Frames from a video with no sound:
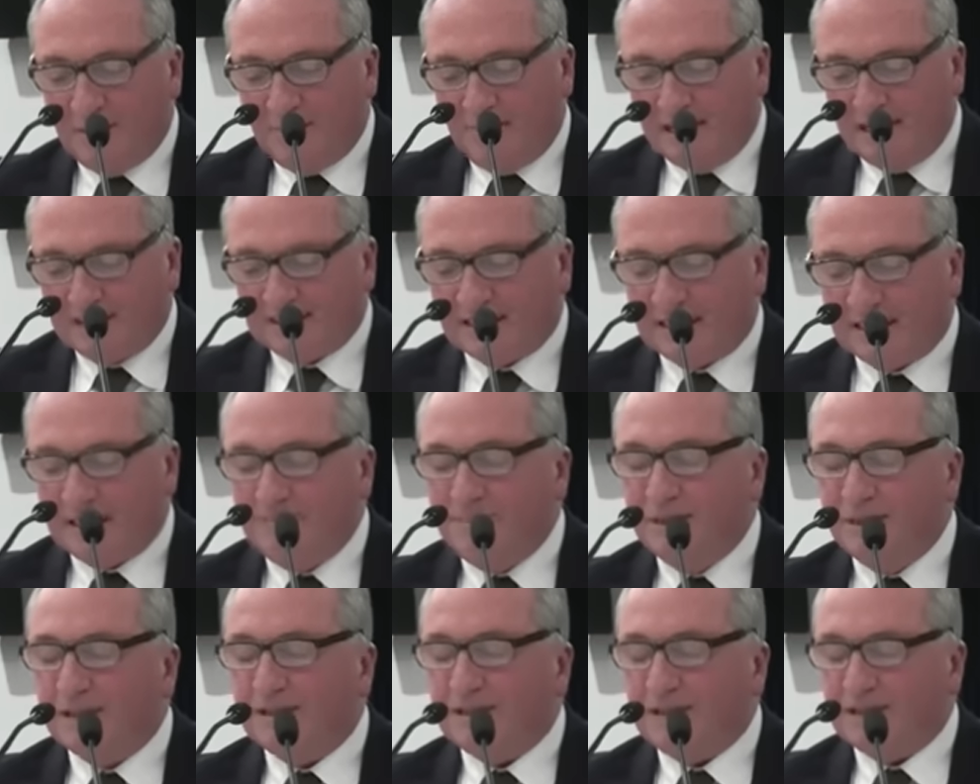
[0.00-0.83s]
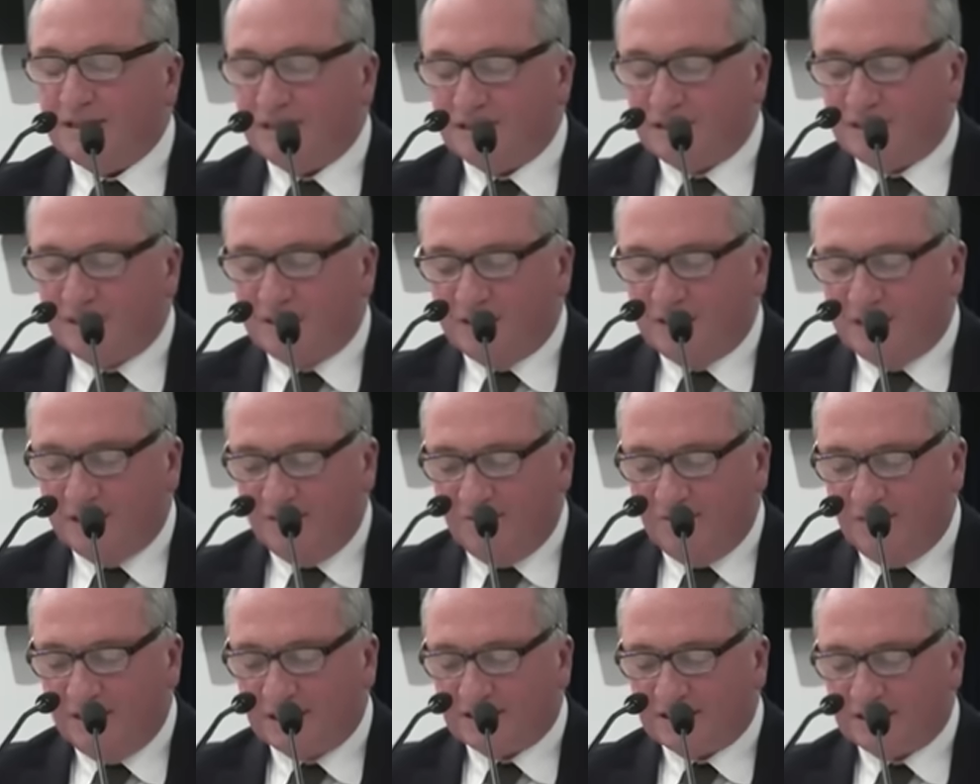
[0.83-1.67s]
Basically, billions
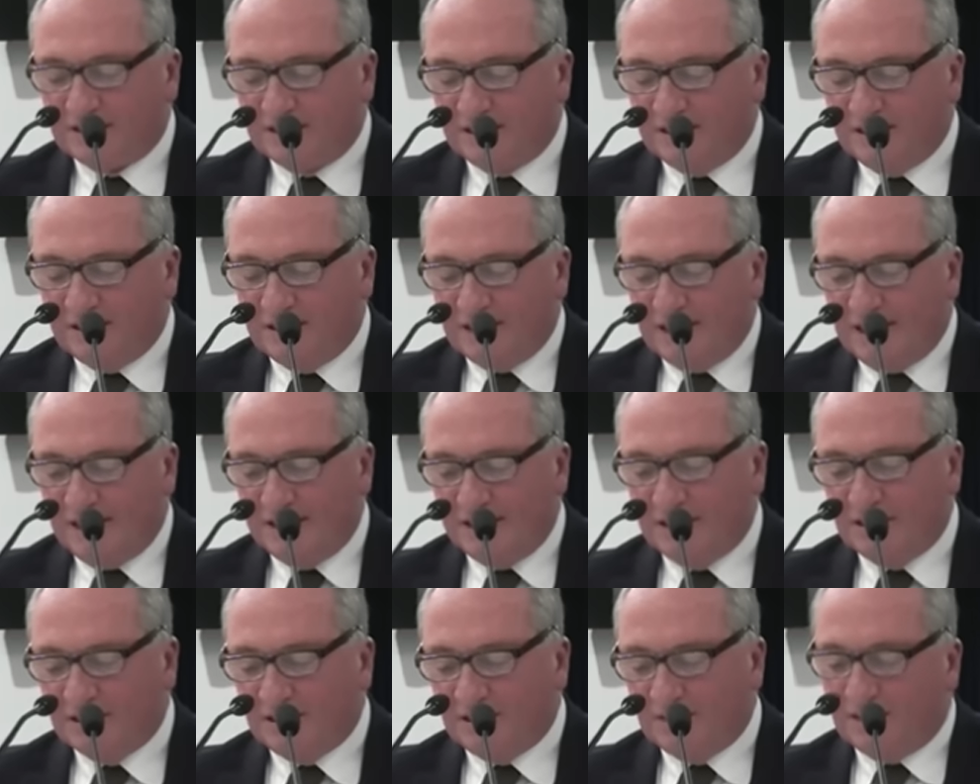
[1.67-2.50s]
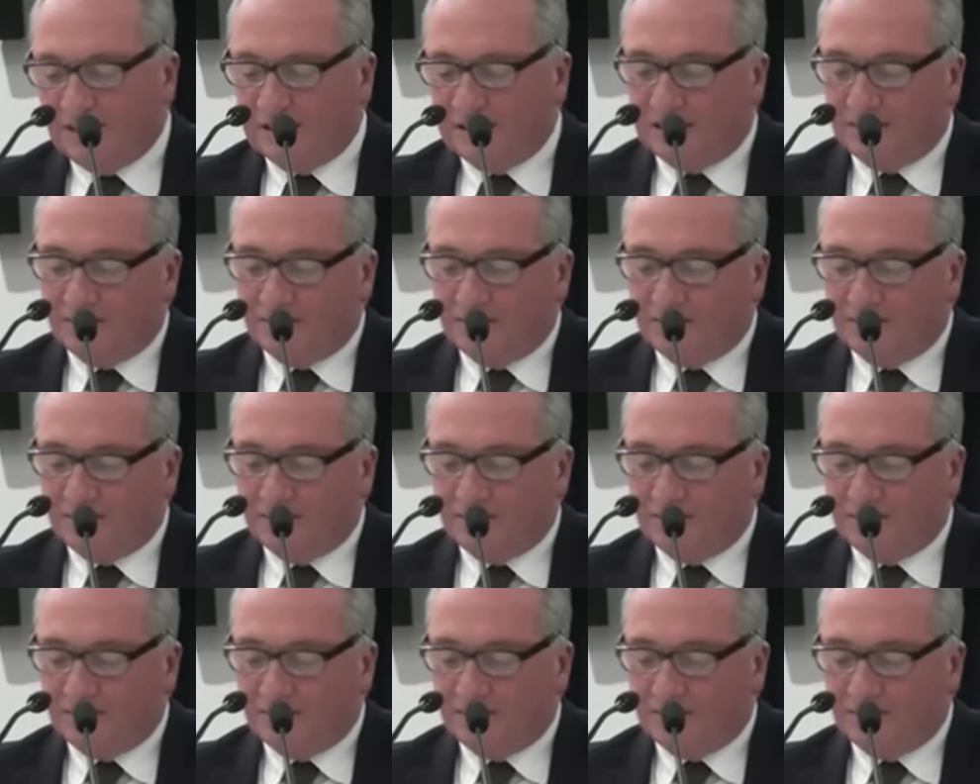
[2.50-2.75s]
invested in